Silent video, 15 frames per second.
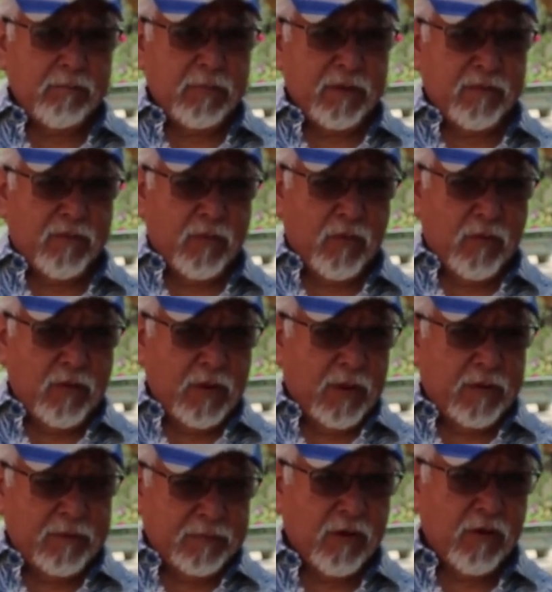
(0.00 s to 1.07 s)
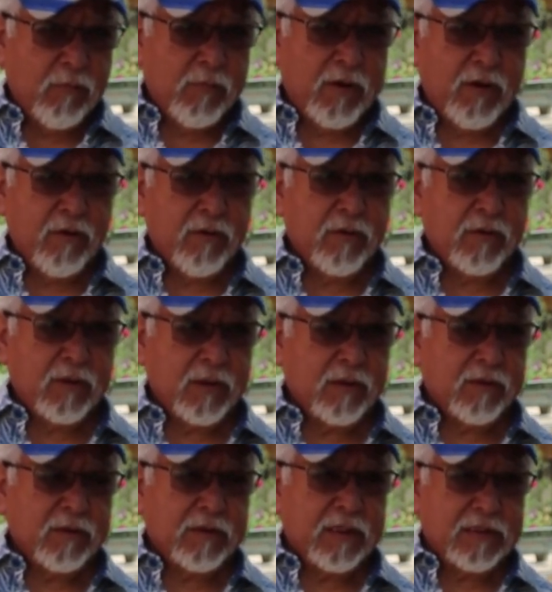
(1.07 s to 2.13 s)
before current mayor
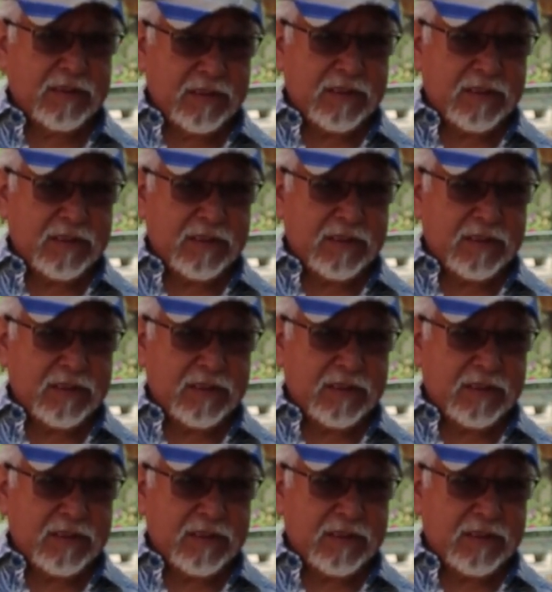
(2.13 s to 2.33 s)
that